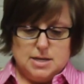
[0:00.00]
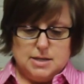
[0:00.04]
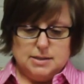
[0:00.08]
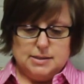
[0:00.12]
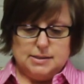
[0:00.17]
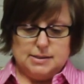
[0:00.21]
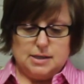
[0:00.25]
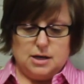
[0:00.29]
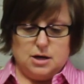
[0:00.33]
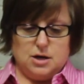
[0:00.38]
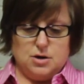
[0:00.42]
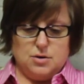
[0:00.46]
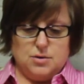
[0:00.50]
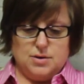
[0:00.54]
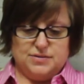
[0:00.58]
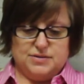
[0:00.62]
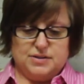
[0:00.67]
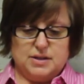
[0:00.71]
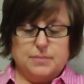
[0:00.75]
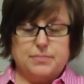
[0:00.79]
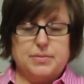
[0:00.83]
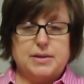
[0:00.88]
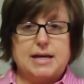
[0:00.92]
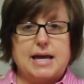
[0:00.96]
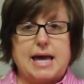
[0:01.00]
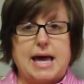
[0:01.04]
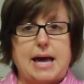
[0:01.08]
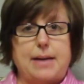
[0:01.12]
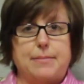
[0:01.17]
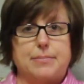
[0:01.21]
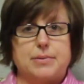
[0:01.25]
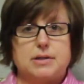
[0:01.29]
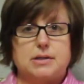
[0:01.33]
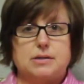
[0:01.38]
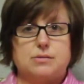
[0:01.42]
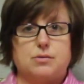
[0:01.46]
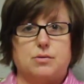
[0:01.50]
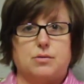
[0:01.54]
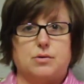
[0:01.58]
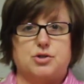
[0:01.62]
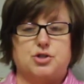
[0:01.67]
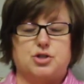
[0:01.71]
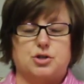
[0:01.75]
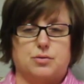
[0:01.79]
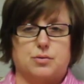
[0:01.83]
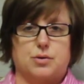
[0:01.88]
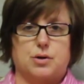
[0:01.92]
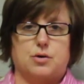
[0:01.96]
So if something happens, we
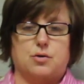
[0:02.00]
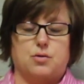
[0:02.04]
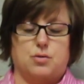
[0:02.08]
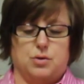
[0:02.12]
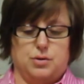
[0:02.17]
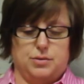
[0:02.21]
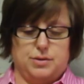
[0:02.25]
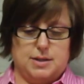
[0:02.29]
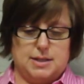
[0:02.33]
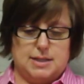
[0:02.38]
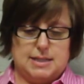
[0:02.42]
want you to record the